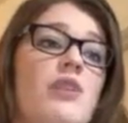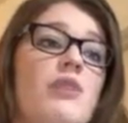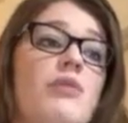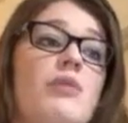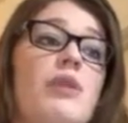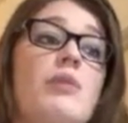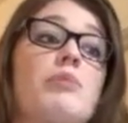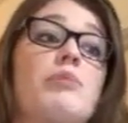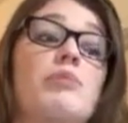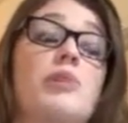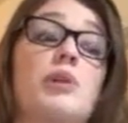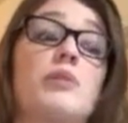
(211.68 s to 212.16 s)

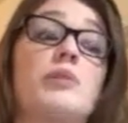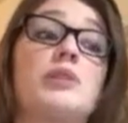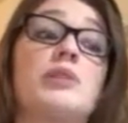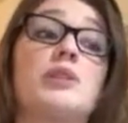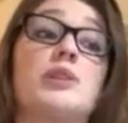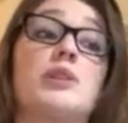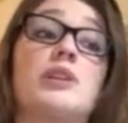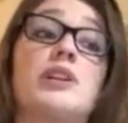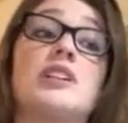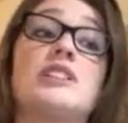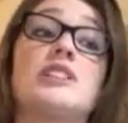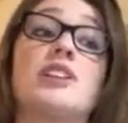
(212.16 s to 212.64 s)
While
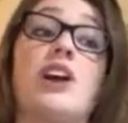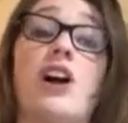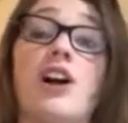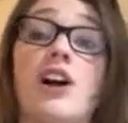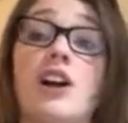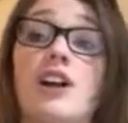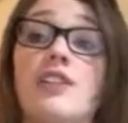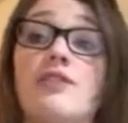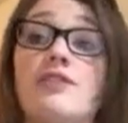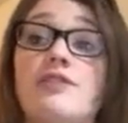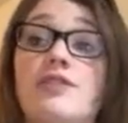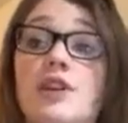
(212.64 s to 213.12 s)
promotoras
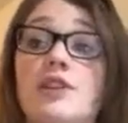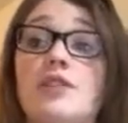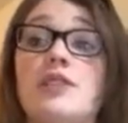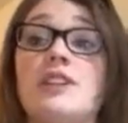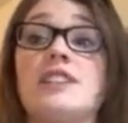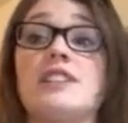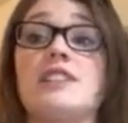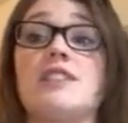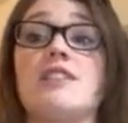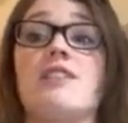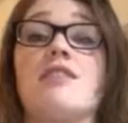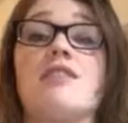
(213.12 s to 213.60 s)
are
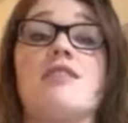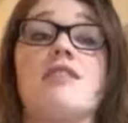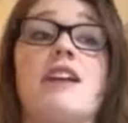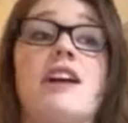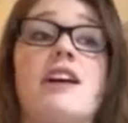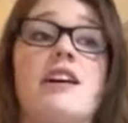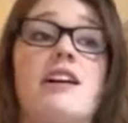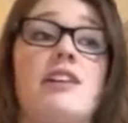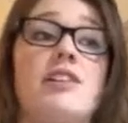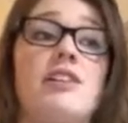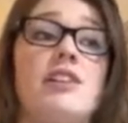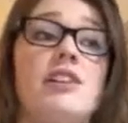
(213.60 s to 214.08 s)
focused on
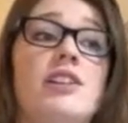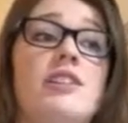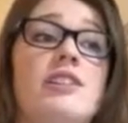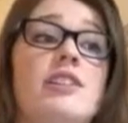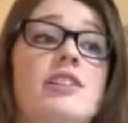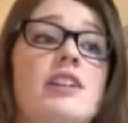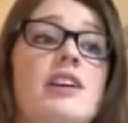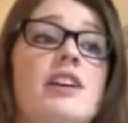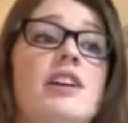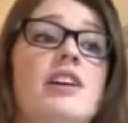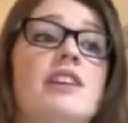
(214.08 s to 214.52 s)
health,